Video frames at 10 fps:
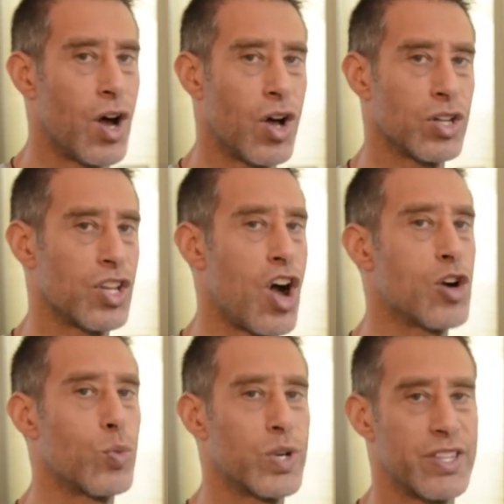
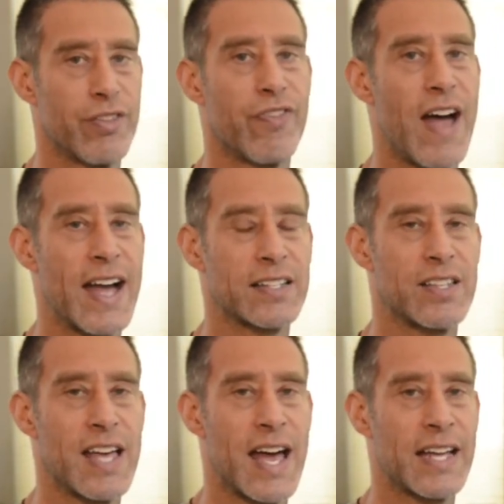along with the fact
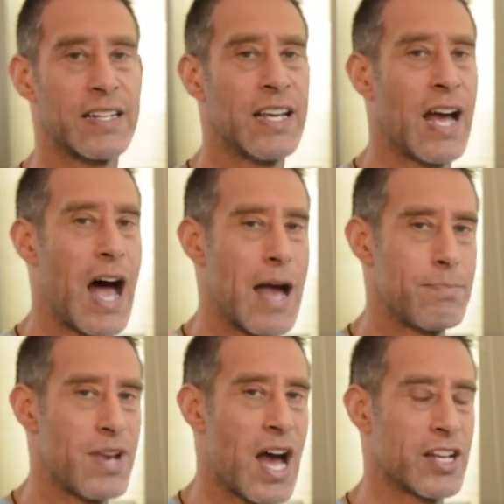that
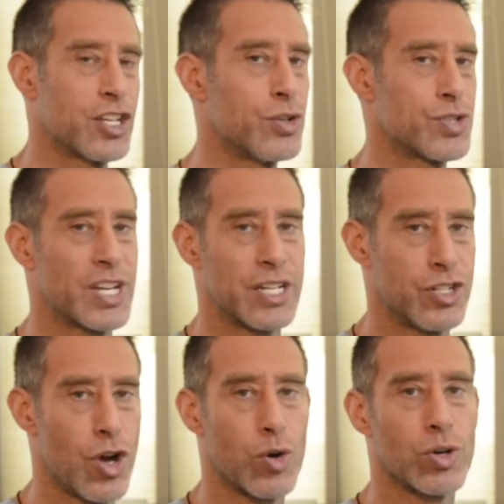I'm not using a
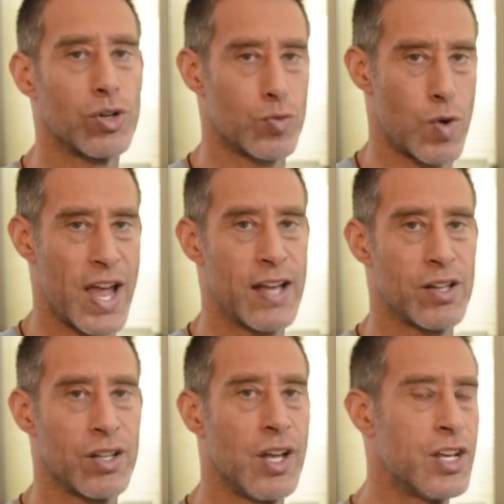nodal
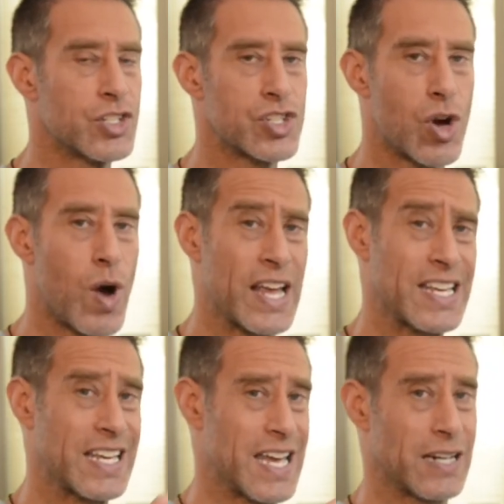rail, so I
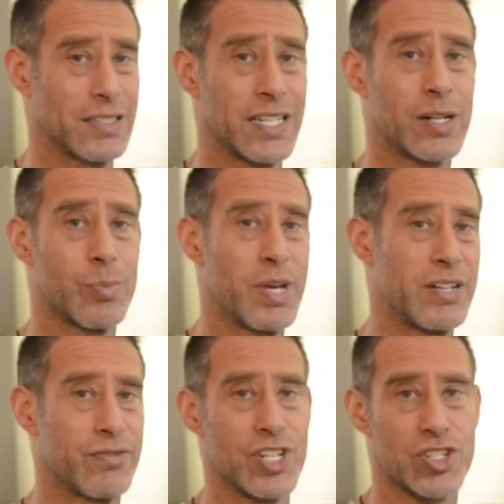can get a little bit
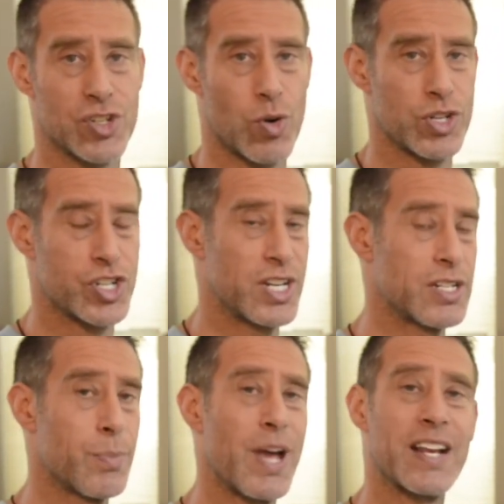of distortion
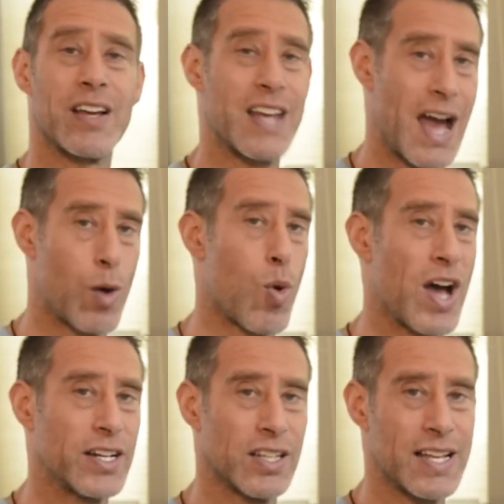depending on how
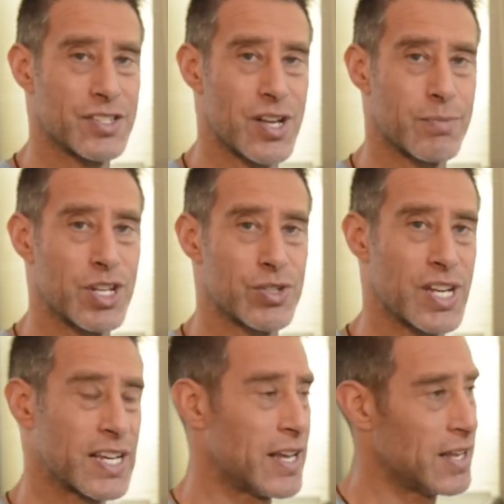wide a lens I'm
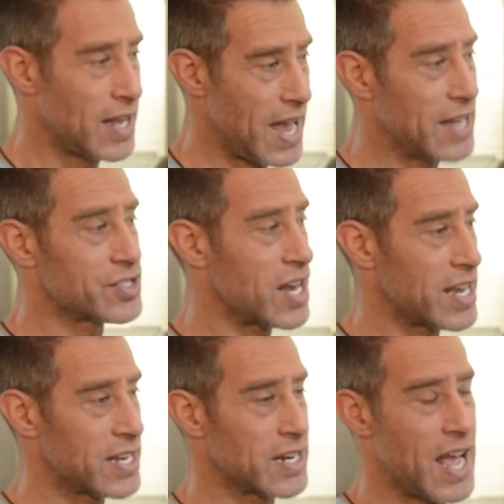using as
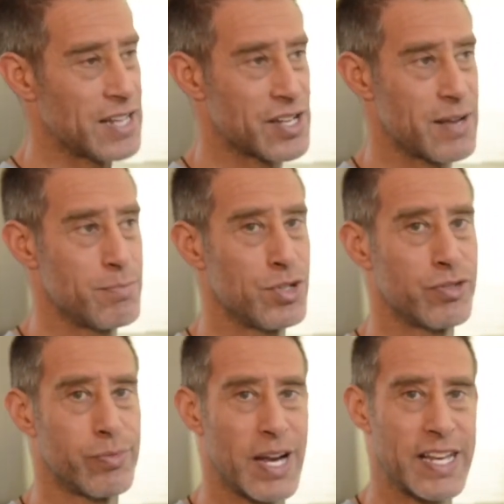I
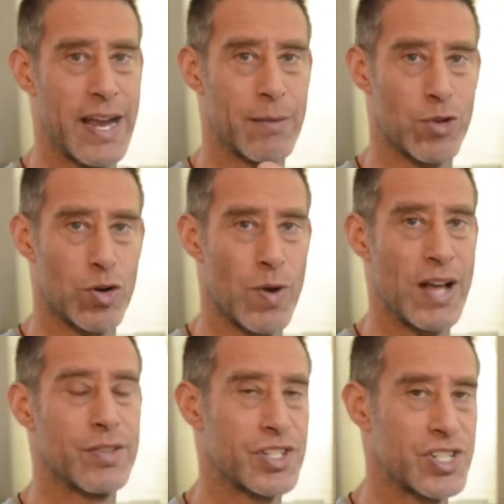move my camera
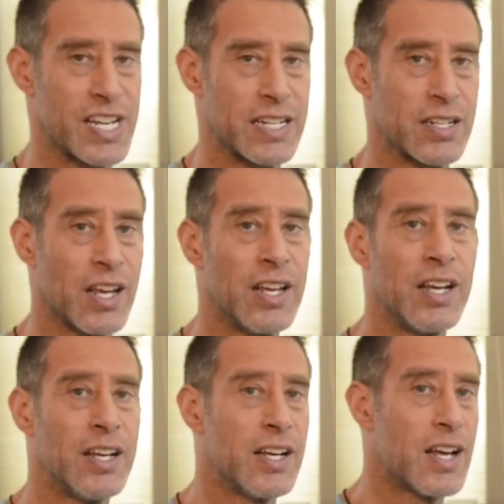around the scene.
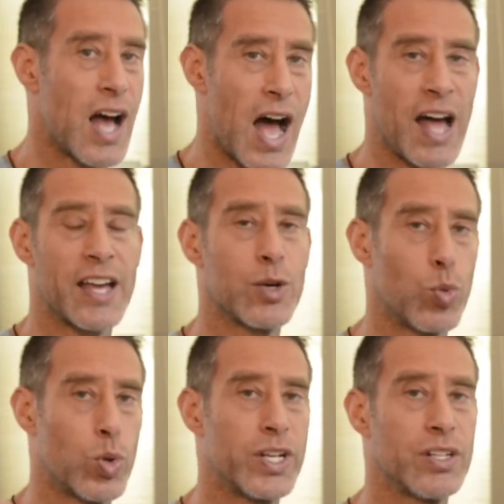I
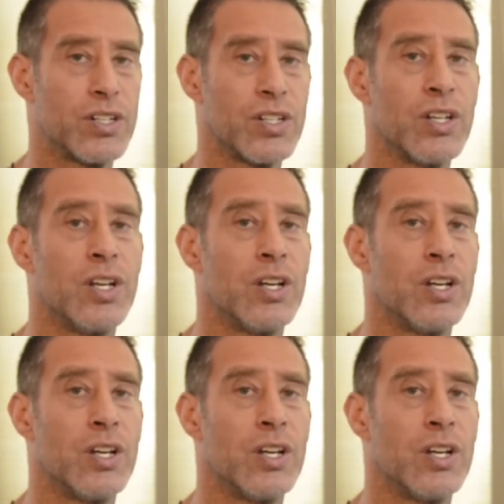will